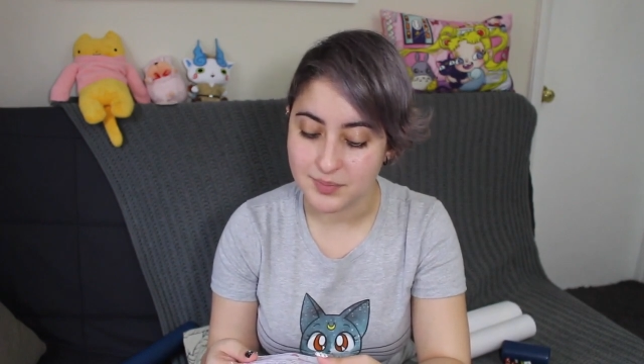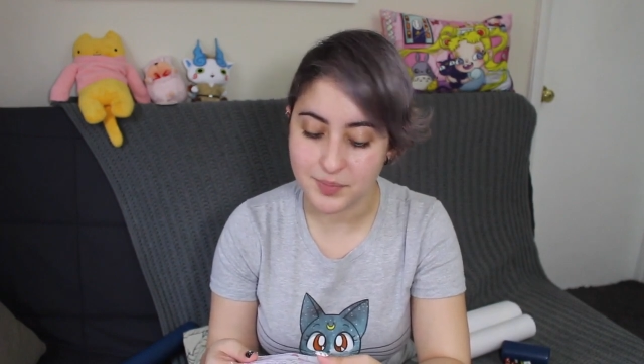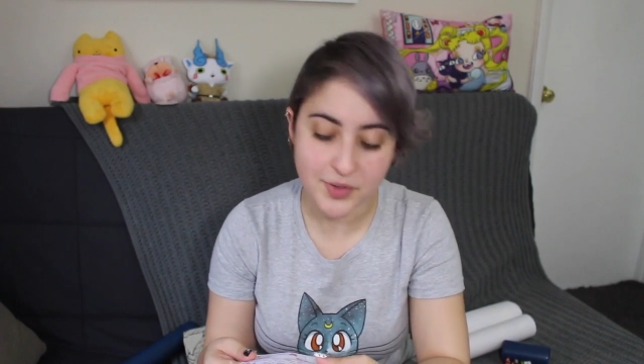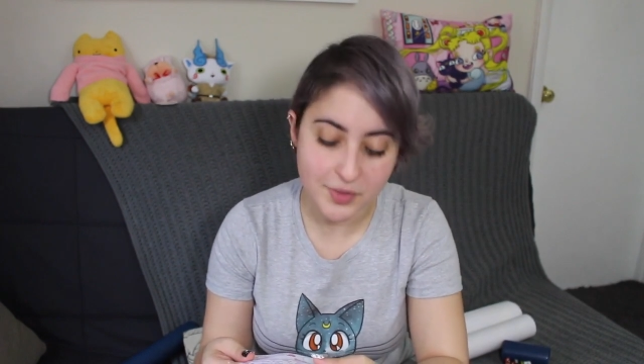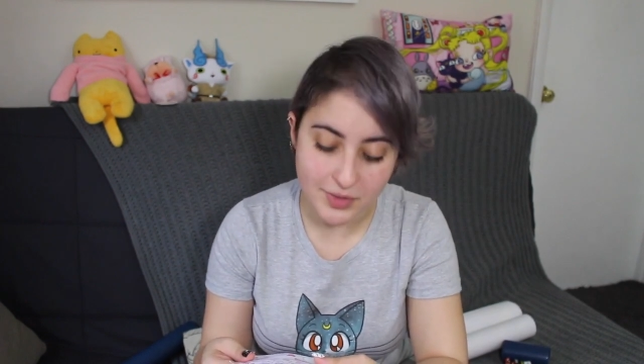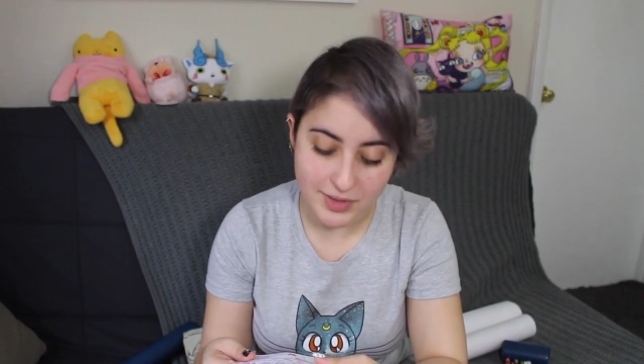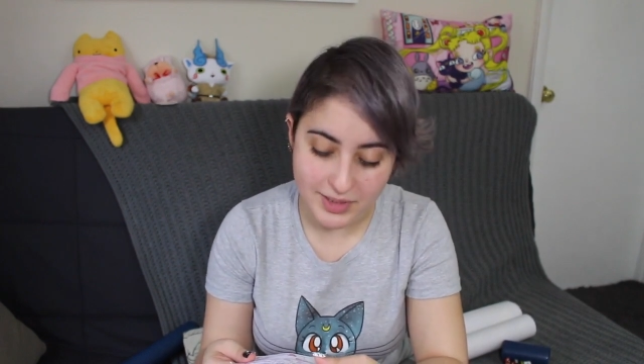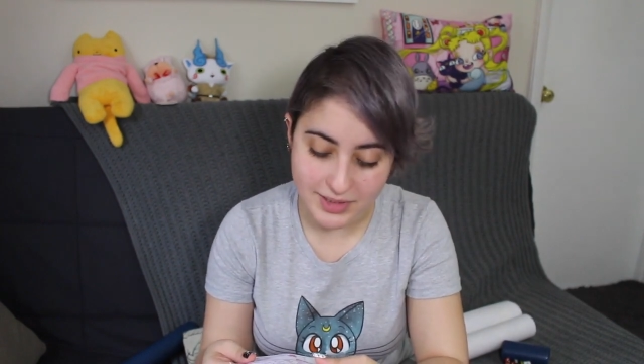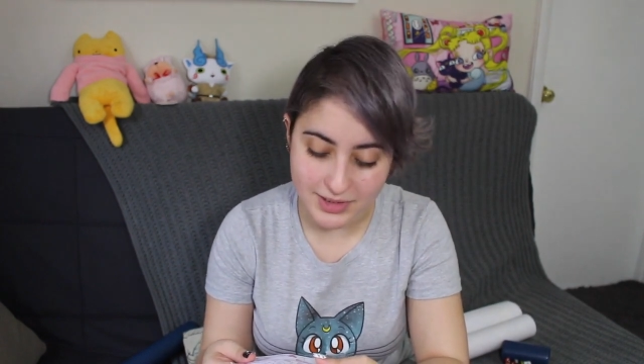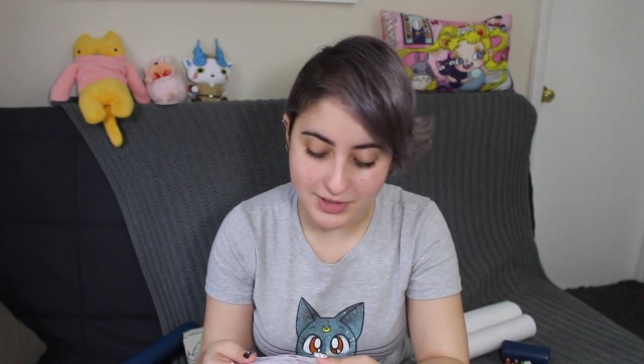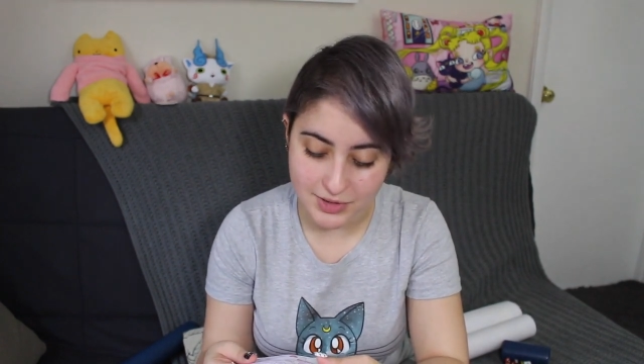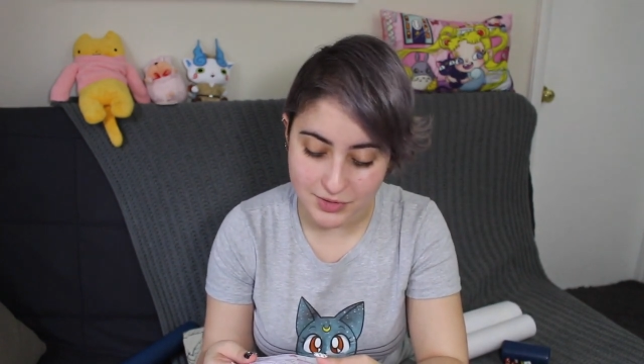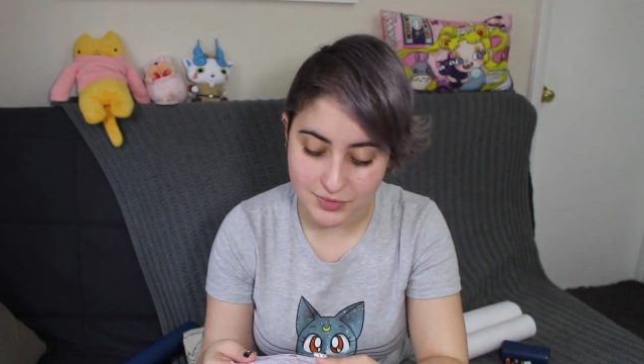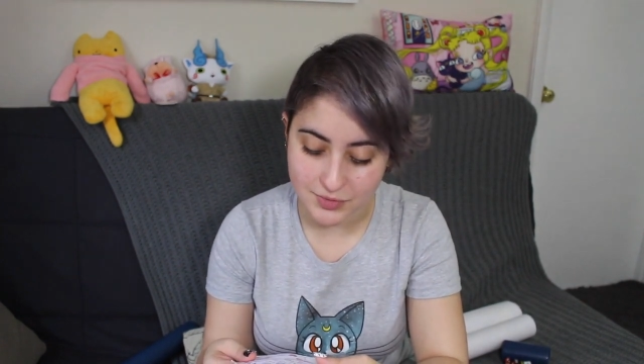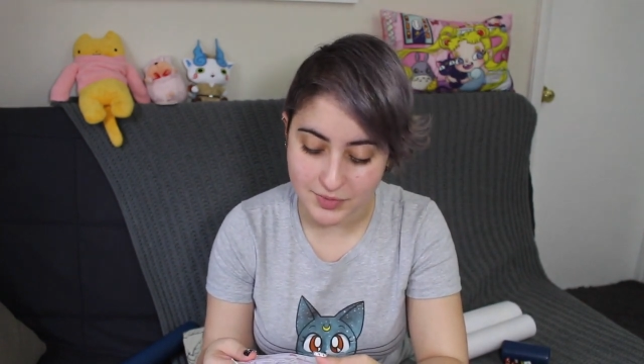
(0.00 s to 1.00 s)
But all I
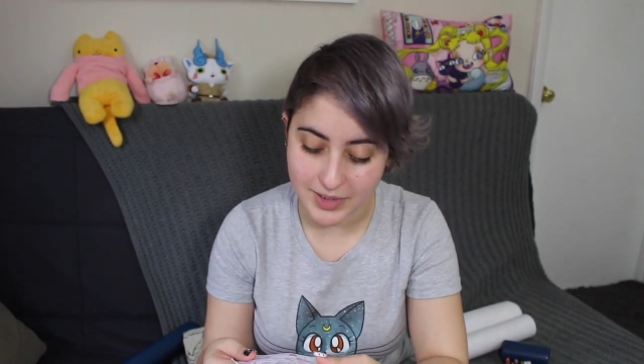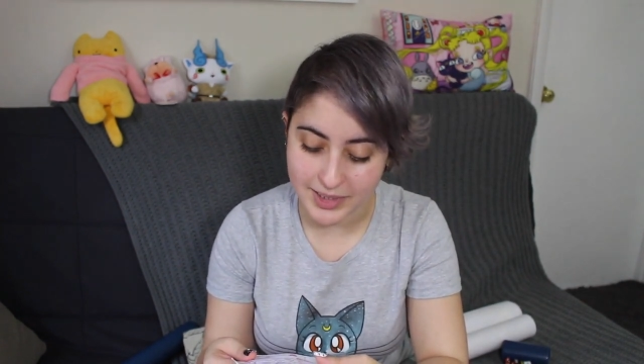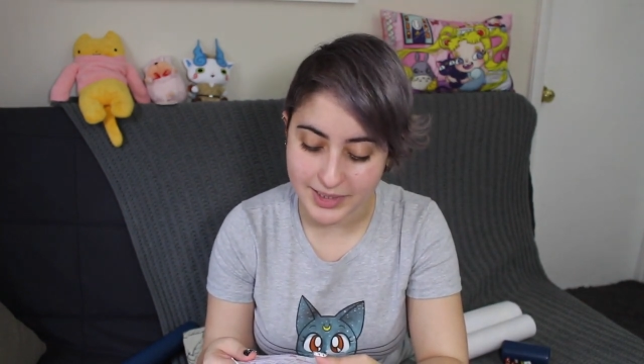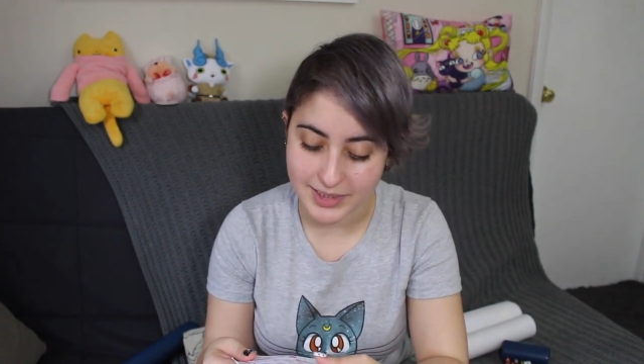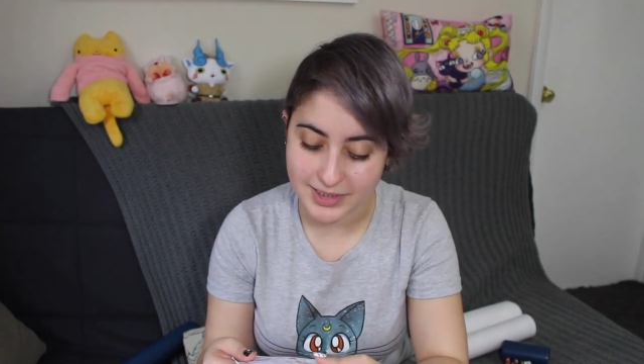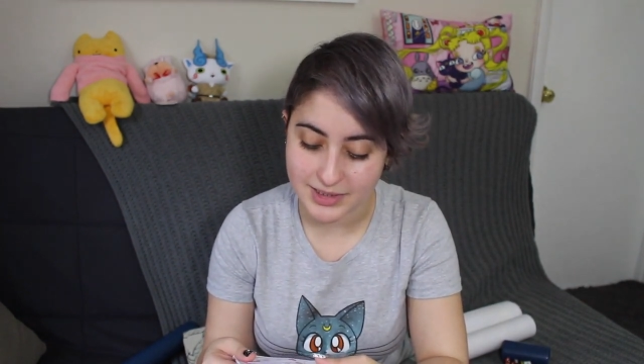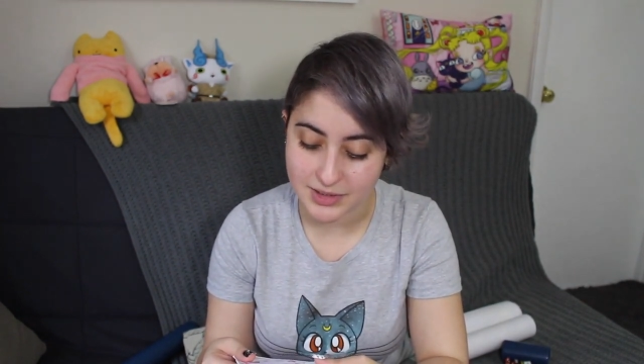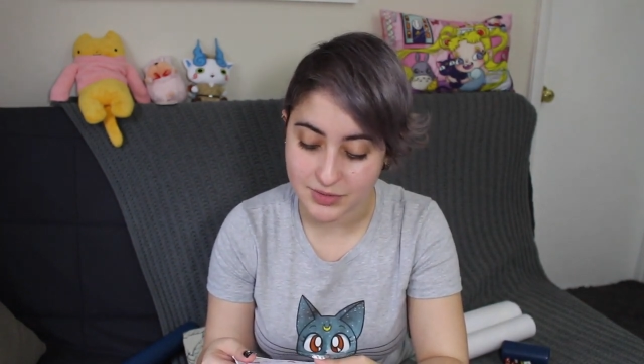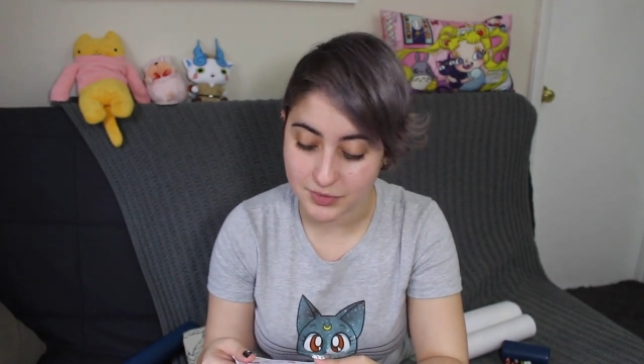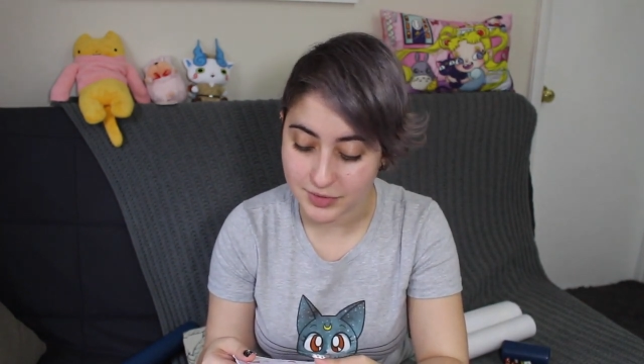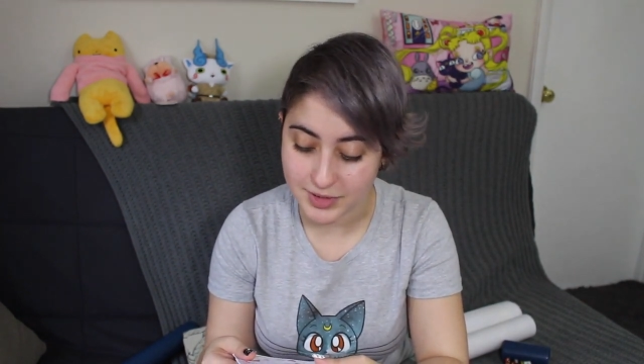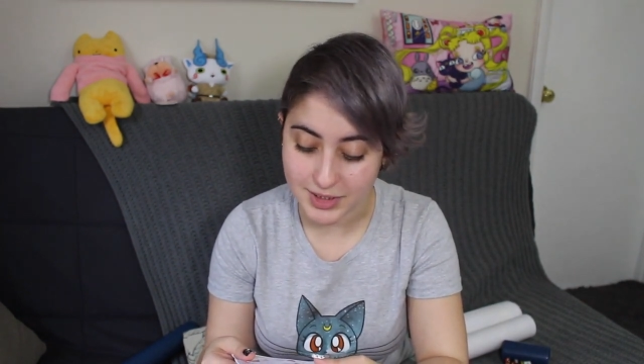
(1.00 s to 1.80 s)
can do is go